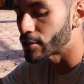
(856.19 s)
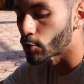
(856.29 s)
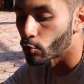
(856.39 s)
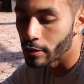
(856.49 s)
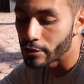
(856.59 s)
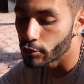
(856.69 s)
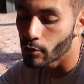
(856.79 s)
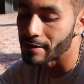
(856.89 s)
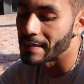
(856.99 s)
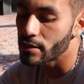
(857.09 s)
to
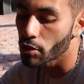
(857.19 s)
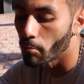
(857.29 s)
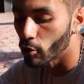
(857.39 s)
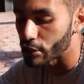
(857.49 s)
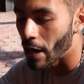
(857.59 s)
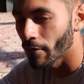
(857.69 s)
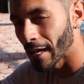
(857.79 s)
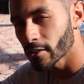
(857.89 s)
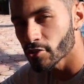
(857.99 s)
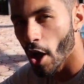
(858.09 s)
redo and take the mulch out,
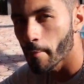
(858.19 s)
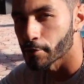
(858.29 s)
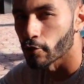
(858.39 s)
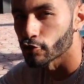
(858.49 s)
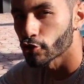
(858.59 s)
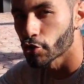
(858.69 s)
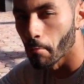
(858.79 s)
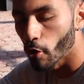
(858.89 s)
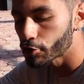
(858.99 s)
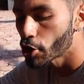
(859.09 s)
not the topsoil, just the
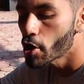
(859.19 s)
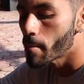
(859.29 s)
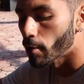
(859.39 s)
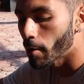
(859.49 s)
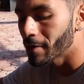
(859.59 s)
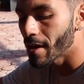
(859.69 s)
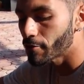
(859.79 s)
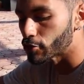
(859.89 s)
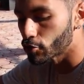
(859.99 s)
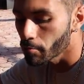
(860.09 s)
mulch, probably
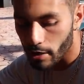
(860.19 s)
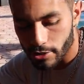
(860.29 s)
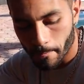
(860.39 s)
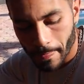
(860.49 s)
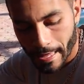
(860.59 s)
every 2 months.